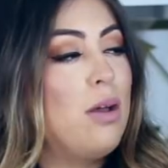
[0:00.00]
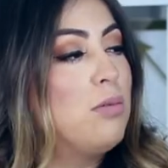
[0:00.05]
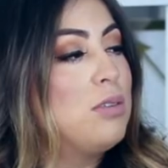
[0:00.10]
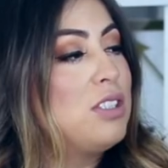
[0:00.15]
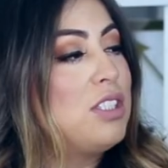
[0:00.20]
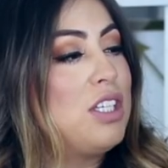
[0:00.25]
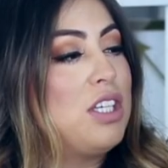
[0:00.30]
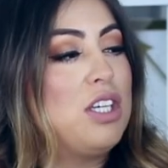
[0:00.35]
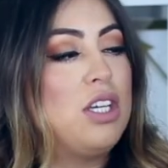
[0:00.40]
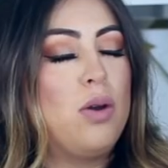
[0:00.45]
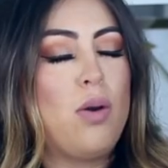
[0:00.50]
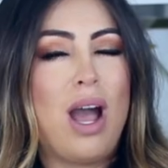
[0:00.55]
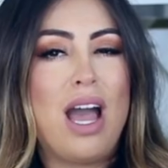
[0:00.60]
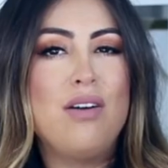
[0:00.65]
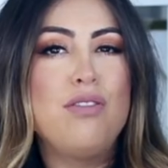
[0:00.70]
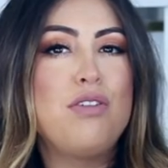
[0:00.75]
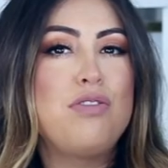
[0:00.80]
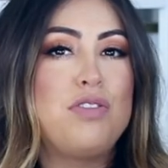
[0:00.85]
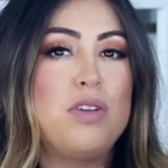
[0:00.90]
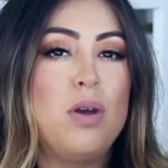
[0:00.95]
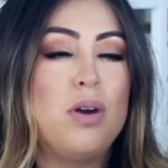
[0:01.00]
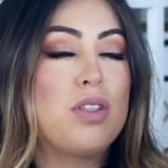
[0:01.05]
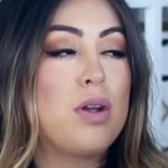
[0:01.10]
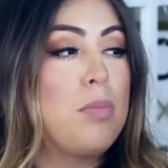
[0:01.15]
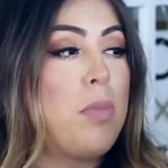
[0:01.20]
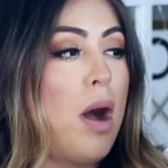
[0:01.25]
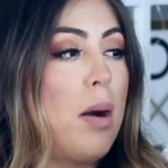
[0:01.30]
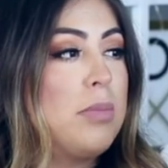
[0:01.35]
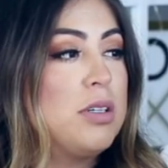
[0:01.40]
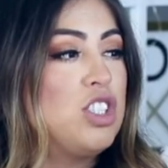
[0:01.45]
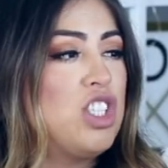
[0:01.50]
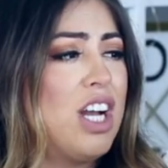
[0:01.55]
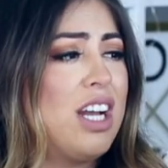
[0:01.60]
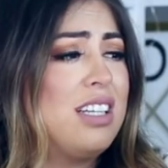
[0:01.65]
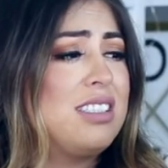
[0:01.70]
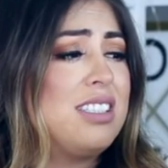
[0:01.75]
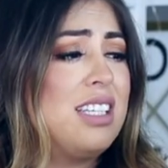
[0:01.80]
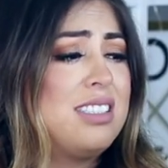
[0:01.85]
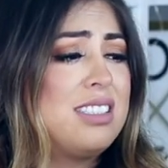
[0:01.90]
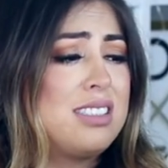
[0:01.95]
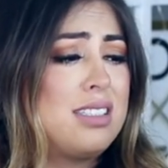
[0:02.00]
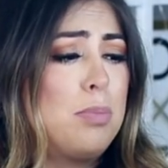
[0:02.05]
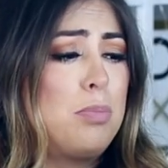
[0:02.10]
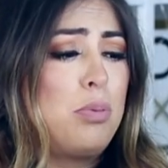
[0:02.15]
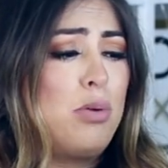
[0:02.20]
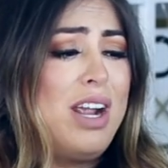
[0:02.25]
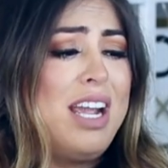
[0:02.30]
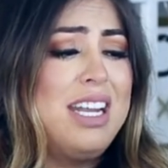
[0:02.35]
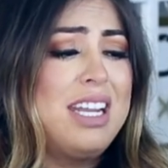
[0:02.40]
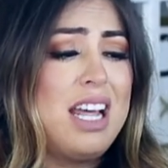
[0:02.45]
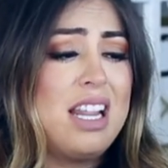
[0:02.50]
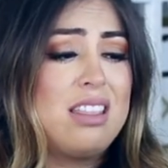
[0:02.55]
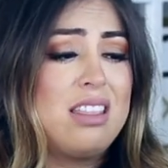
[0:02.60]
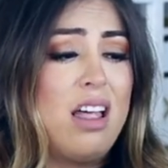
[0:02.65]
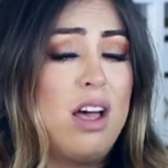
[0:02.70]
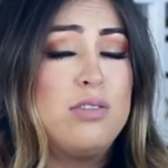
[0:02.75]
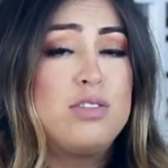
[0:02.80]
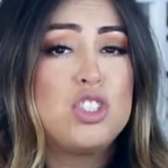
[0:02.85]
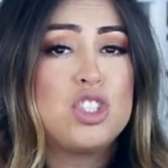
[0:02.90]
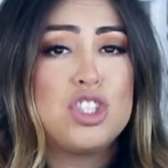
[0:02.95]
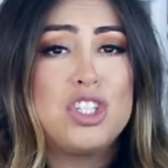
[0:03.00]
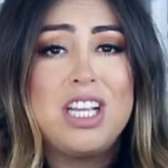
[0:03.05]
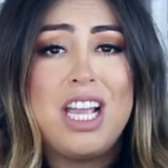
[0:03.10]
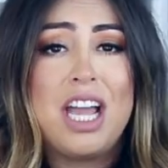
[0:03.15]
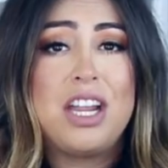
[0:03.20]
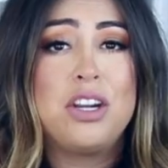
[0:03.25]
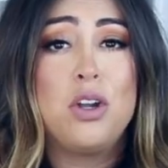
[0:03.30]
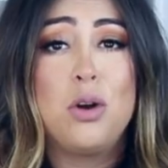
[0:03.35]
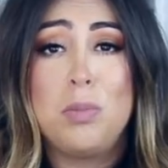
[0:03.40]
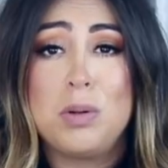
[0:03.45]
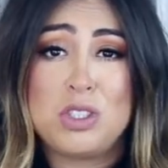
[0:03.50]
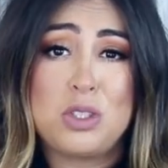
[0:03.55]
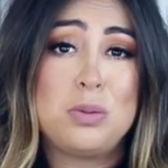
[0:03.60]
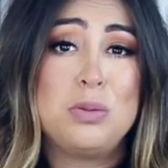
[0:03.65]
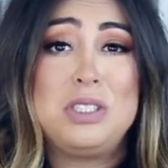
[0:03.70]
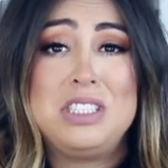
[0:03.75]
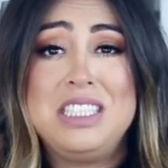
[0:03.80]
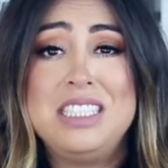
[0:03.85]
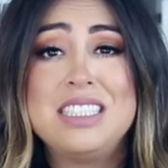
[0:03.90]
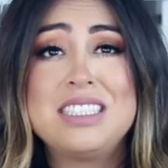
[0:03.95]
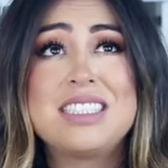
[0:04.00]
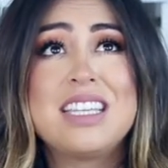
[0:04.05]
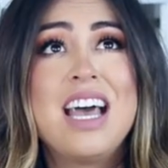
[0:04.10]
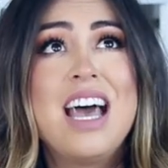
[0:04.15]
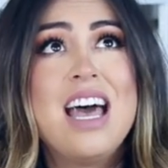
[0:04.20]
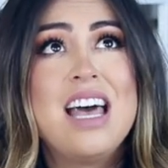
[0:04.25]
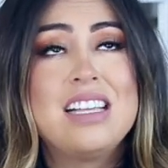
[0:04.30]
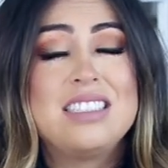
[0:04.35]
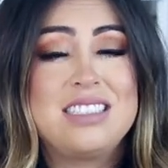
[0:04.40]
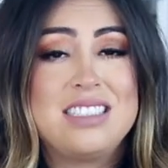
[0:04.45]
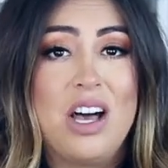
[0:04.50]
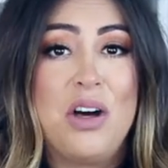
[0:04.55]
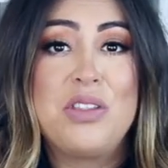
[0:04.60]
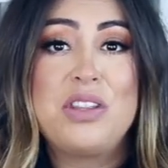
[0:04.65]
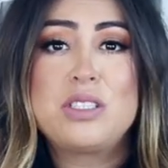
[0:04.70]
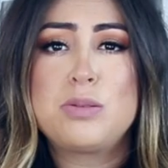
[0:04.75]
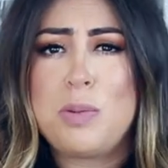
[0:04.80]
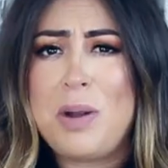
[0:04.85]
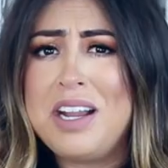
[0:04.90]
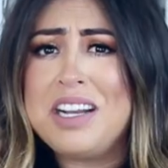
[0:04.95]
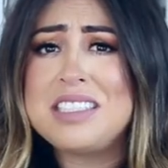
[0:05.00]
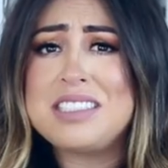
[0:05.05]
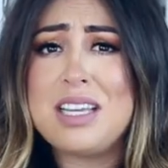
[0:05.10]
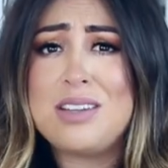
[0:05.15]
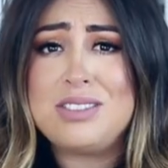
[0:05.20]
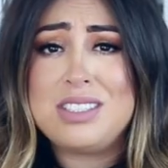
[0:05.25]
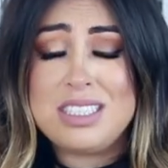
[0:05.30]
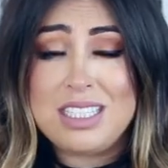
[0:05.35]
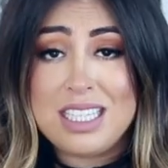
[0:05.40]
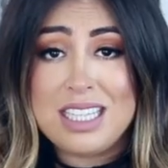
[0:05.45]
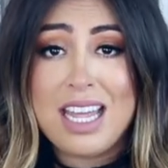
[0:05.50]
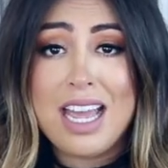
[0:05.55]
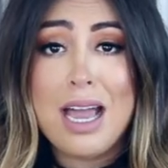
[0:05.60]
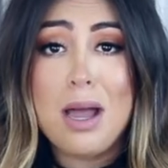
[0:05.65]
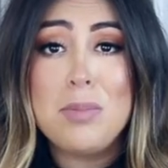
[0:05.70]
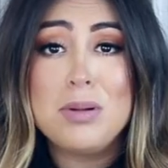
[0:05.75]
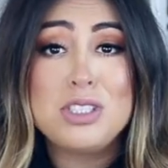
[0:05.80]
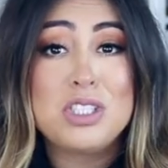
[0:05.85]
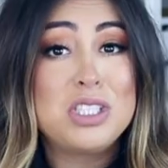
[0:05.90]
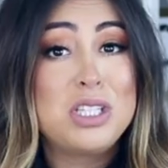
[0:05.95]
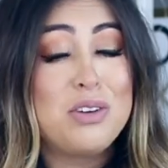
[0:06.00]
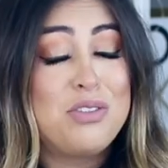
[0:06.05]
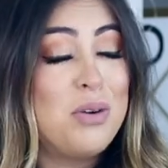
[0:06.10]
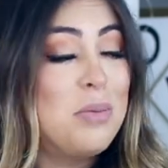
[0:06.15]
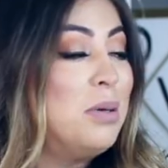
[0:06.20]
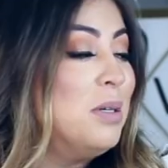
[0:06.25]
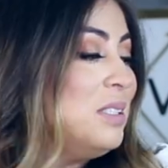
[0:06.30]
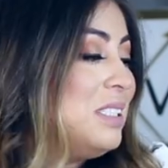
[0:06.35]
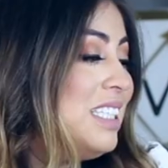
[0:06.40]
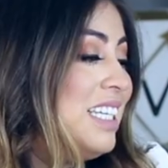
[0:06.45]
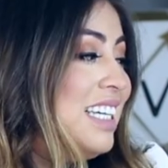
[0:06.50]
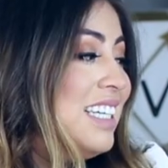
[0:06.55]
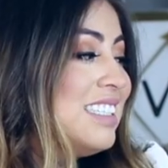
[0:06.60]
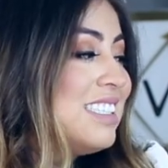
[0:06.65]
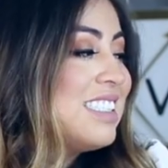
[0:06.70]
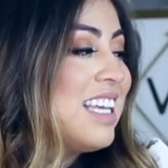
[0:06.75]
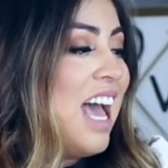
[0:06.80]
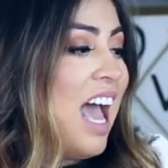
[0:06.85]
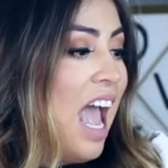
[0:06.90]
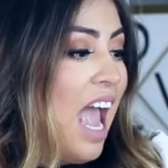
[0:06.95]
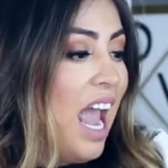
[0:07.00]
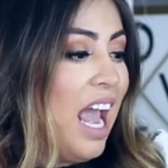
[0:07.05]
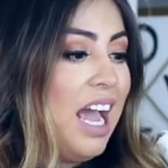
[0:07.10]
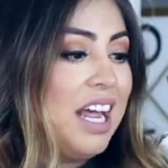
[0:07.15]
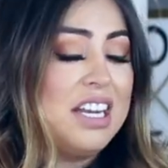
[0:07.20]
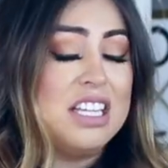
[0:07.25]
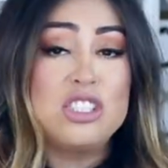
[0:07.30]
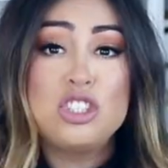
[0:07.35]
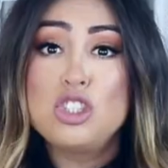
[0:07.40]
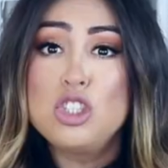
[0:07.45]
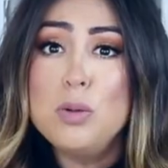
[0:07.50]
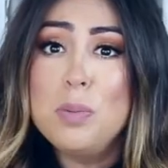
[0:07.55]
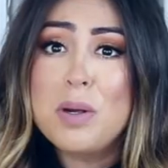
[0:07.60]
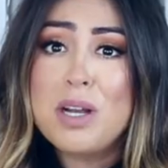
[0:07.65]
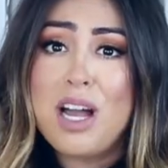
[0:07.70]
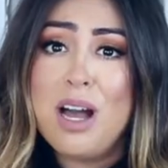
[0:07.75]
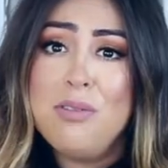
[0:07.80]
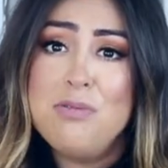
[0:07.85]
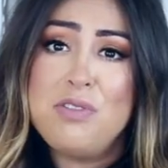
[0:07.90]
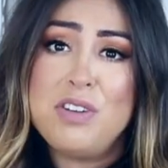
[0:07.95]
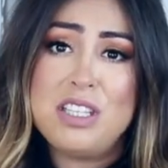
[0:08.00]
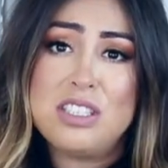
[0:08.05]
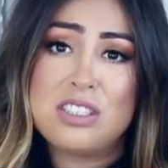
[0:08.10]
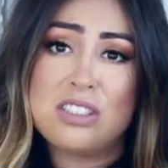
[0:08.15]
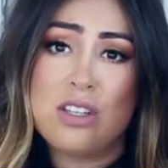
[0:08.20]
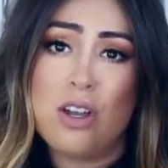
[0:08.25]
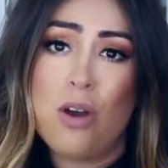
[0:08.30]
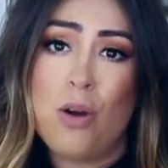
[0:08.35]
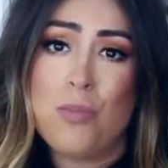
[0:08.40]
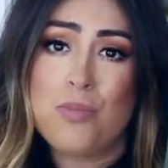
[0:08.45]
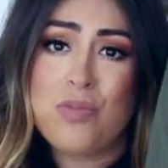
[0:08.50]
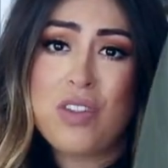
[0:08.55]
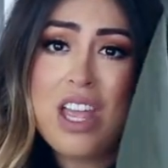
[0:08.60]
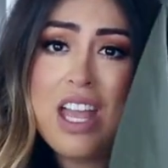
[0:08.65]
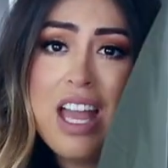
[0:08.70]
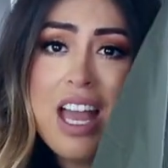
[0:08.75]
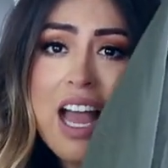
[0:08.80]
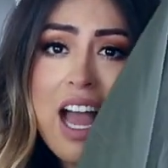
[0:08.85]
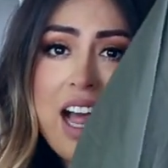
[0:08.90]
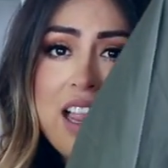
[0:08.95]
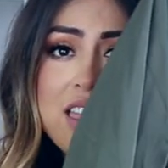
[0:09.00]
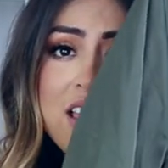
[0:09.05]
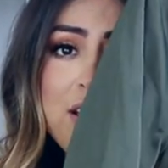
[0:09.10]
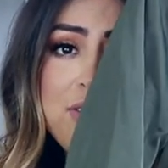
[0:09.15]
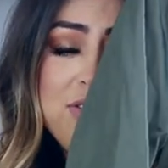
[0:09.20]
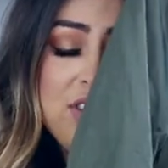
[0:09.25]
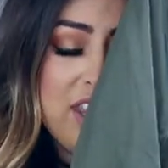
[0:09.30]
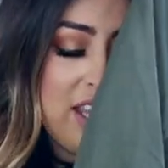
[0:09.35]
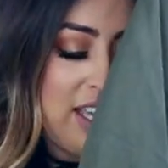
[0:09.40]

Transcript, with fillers: that was cute. I have a few other bomber jackets. It's the brand Love Tree. I know a bunch of boutiques sell this brand because I've seen it at a bunch of different boutiques, and it's super comfy, so I love